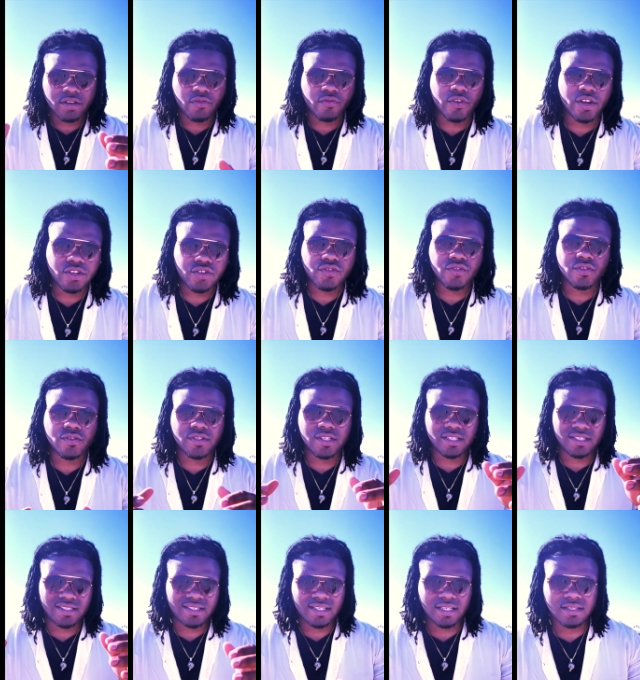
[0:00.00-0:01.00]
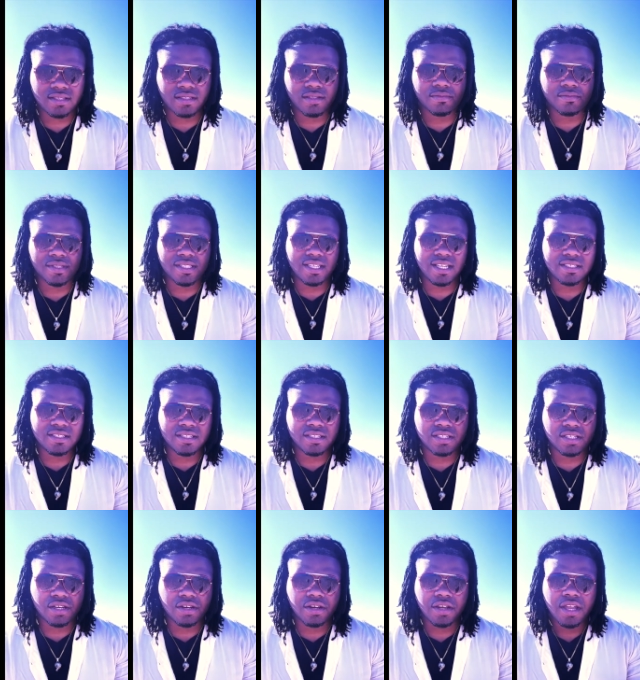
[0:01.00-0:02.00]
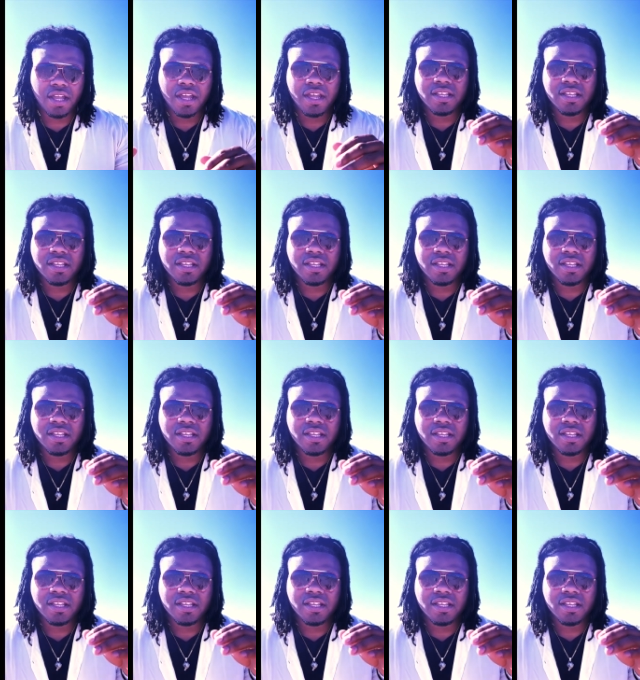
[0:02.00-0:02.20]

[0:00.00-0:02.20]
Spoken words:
the rituals and systems necessary